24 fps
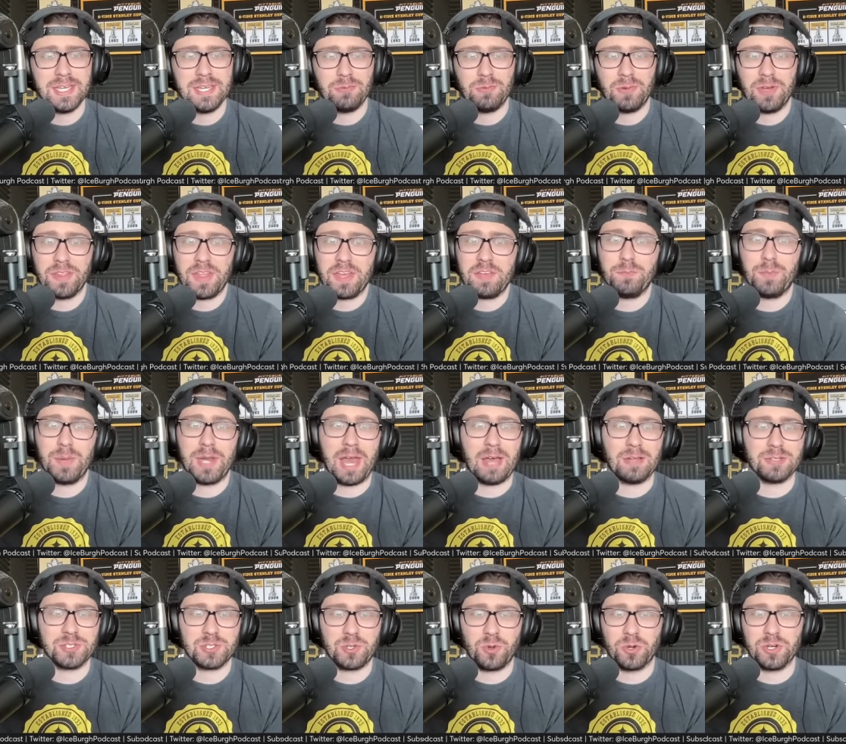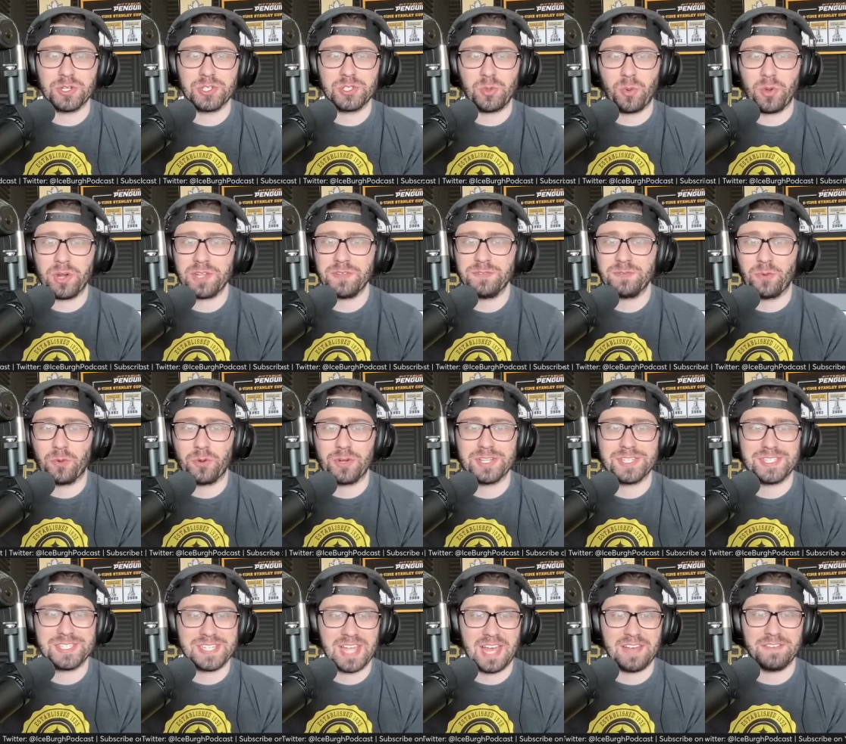while well, they've been outscored 24 to
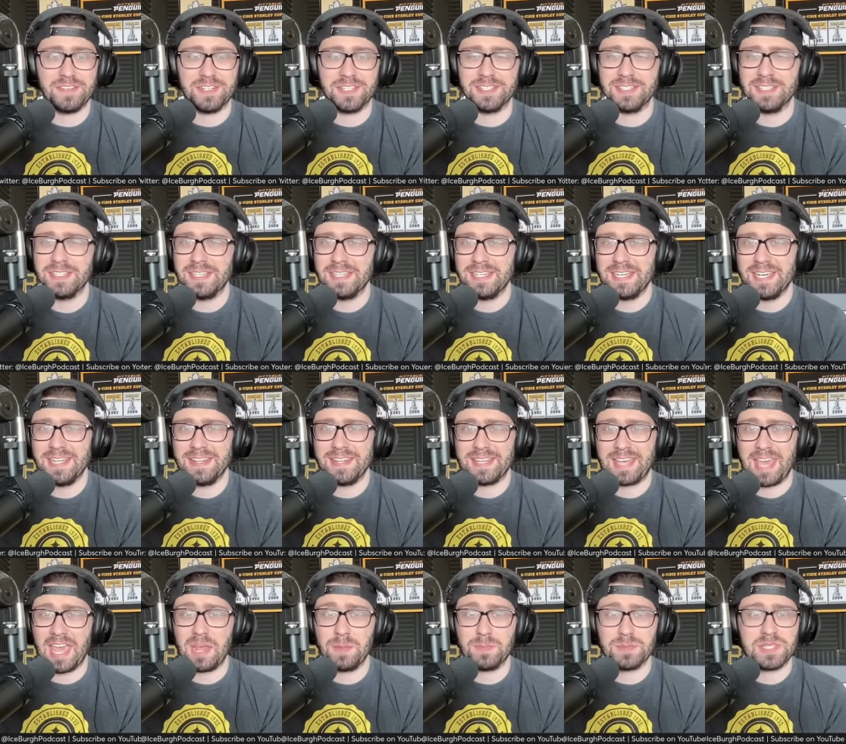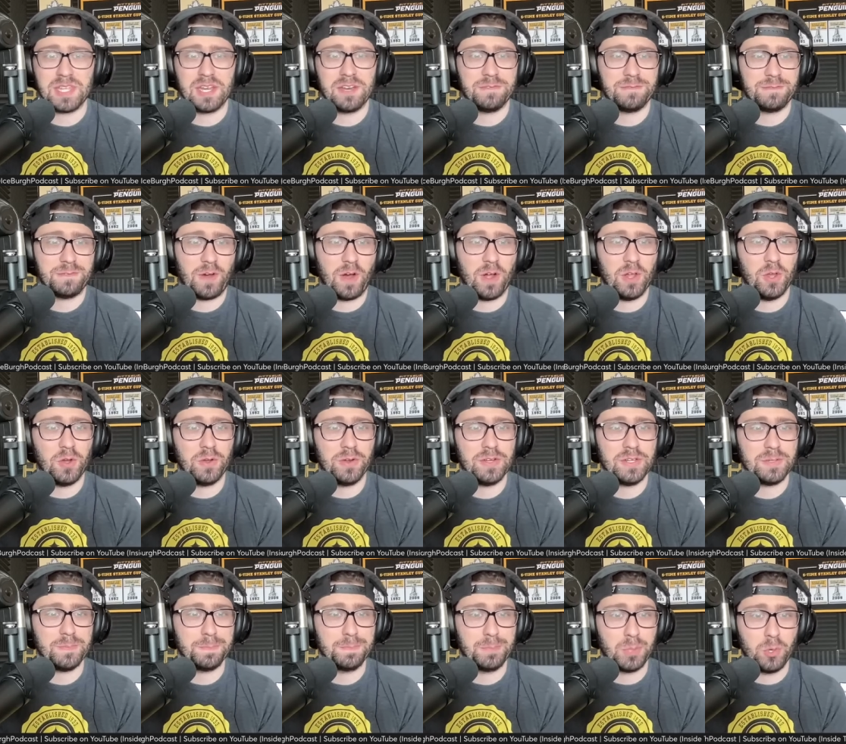7 in the games that have followed,
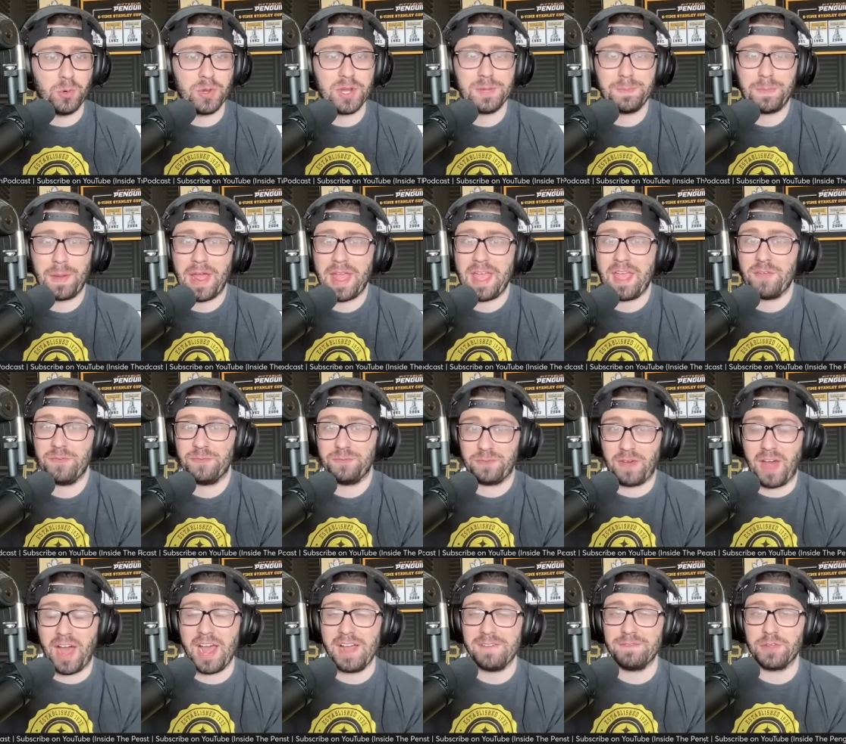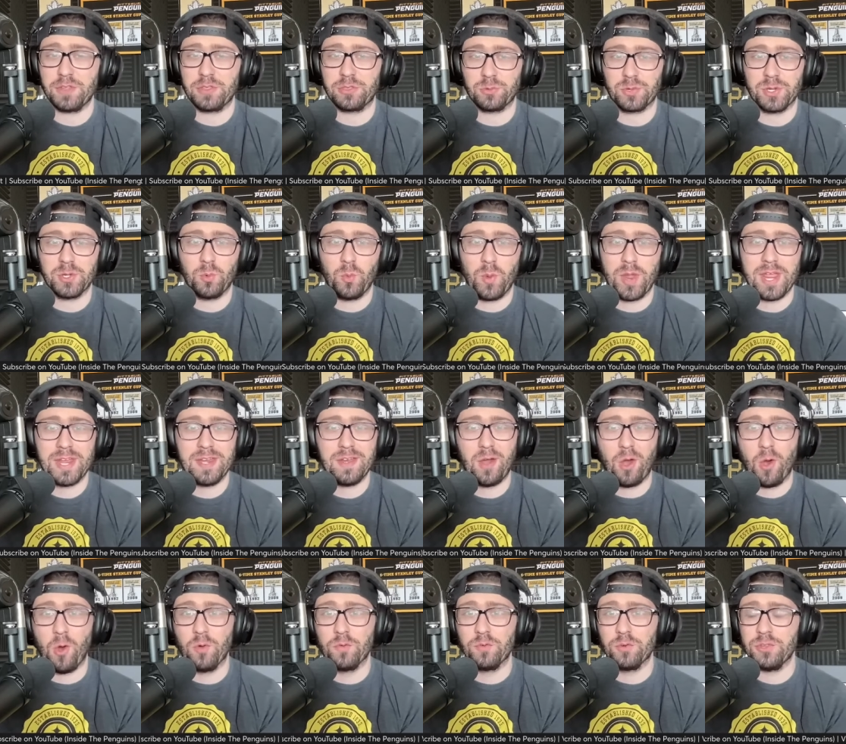buoyed by a 5 to 3 win
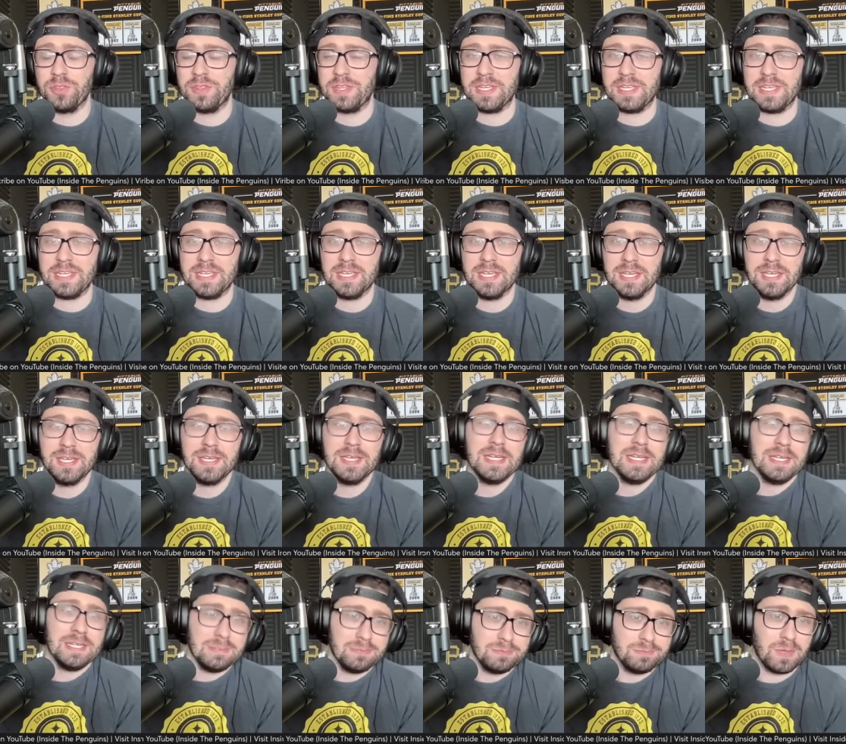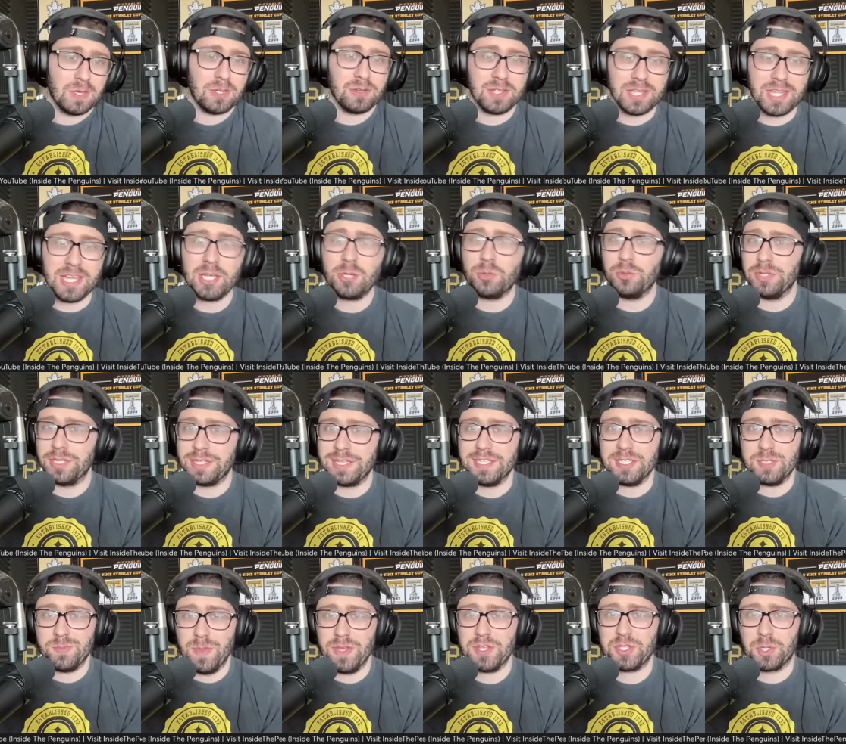over the well, equally
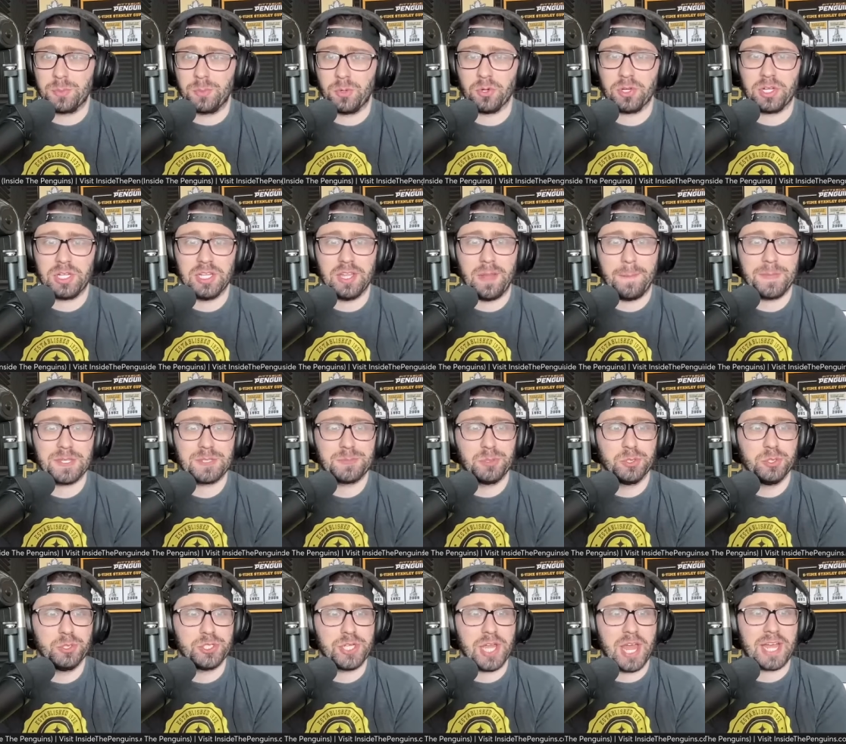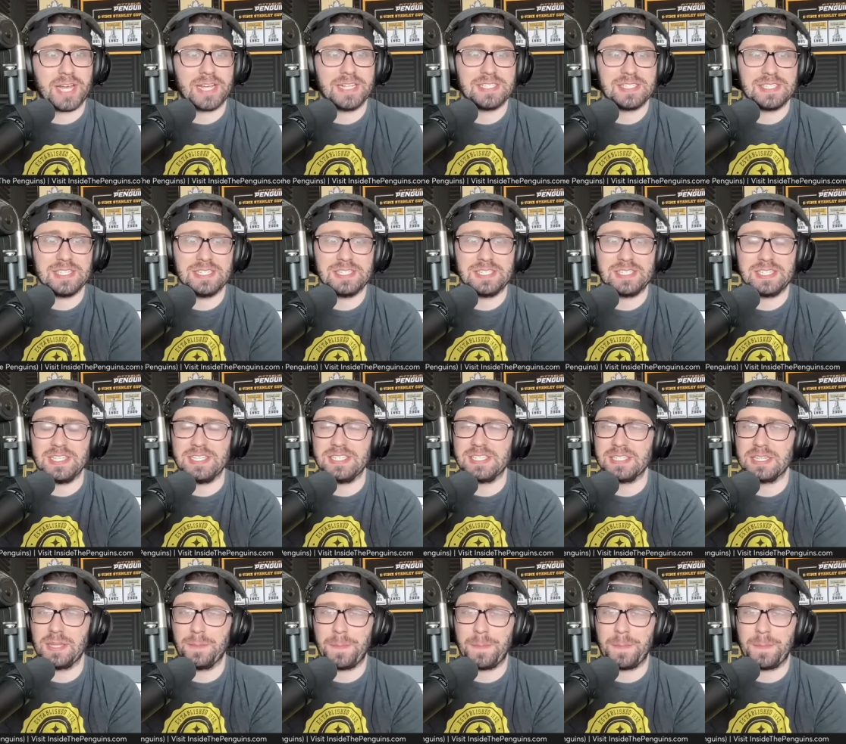as miserable Columbus Blue Jackets this season.